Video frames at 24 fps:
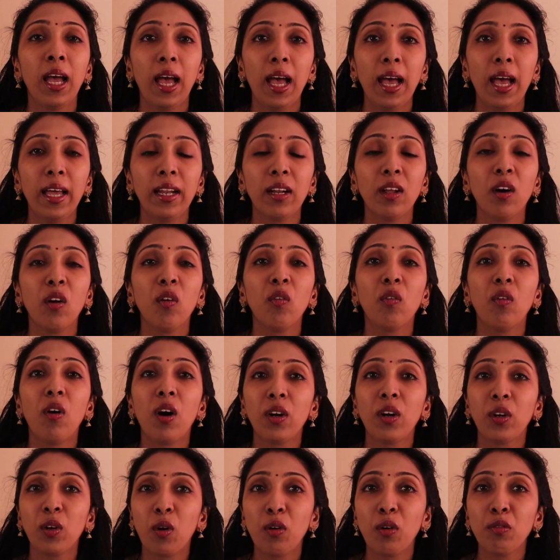and
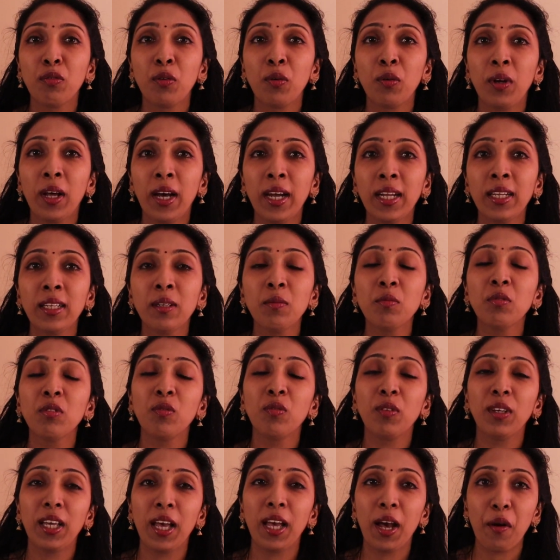what all food
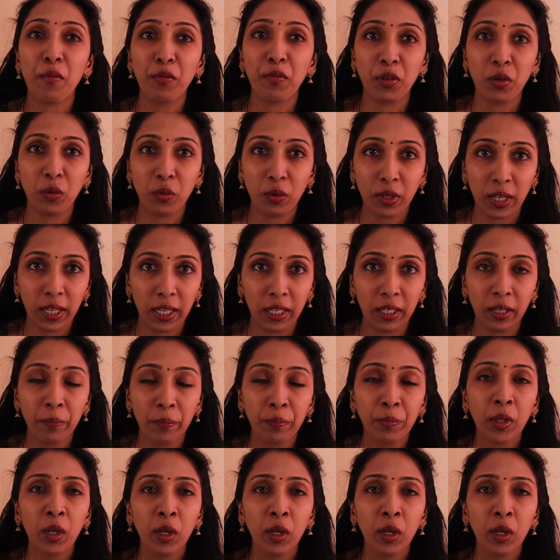items we have to take.